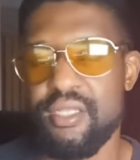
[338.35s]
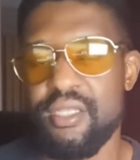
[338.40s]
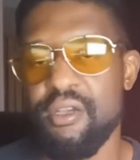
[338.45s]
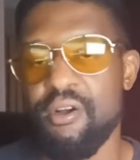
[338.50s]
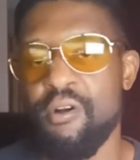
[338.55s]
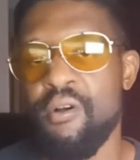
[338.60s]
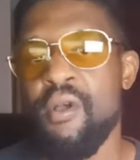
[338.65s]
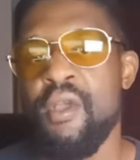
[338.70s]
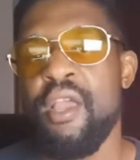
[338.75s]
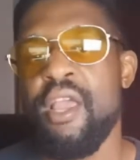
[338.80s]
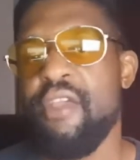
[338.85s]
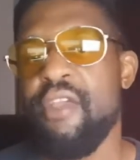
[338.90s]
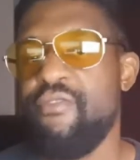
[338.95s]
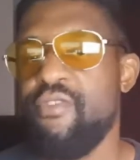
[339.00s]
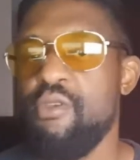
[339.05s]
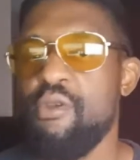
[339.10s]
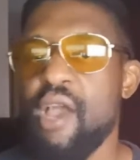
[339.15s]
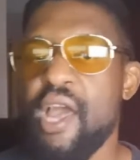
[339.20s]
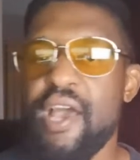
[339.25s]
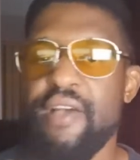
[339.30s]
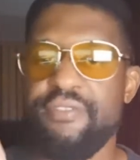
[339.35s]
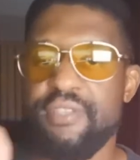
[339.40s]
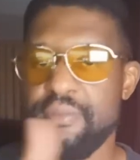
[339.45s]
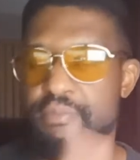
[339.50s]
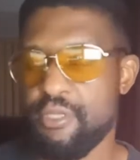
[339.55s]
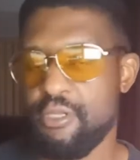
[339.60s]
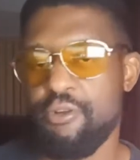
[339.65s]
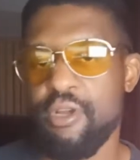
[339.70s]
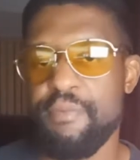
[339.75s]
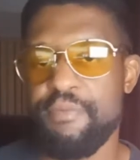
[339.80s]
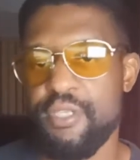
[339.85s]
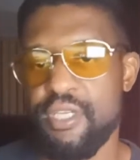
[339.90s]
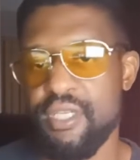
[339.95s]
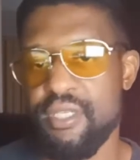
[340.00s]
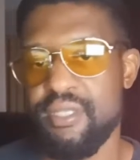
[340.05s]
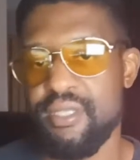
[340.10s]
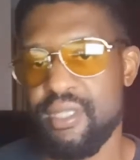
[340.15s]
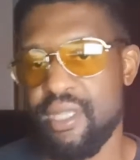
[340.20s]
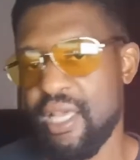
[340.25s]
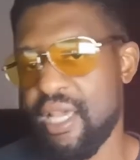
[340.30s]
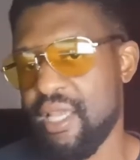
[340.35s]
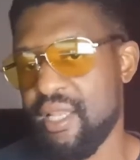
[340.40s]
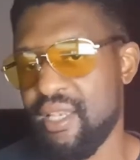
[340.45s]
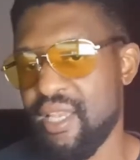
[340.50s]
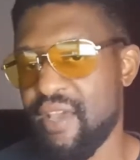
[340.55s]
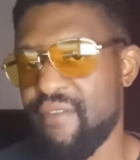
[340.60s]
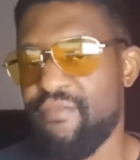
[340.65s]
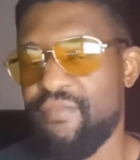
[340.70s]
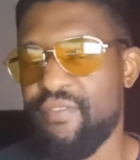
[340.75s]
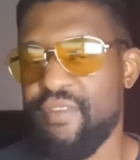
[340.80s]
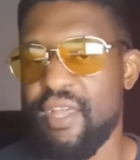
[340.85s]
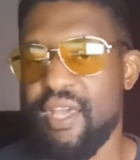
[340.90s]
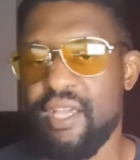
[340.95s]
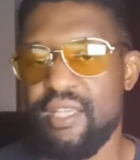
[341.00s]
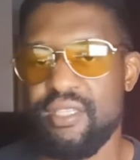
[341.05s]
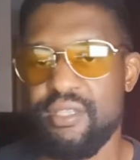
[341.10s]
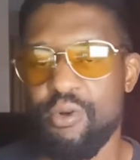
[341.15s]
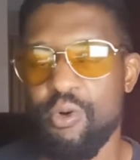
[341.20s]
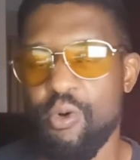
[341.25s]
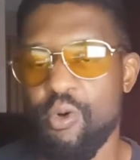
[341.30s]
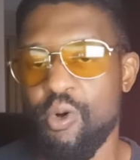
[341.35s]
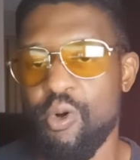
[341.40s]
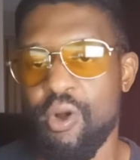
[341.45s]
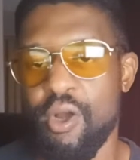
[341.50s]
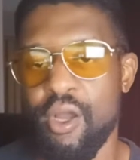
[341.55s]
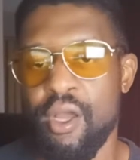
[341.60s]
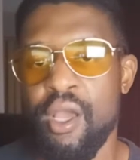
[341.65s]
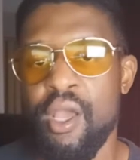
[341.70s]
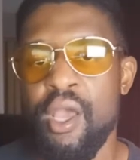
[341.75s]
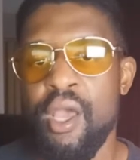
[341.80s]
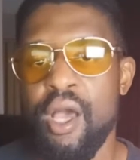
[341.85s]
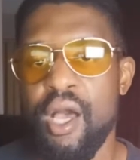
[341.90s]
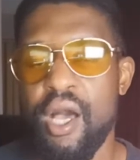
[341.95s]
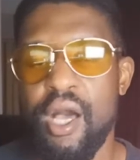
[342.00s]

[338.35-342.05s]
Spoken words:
So if you have subscriptions like Netflix or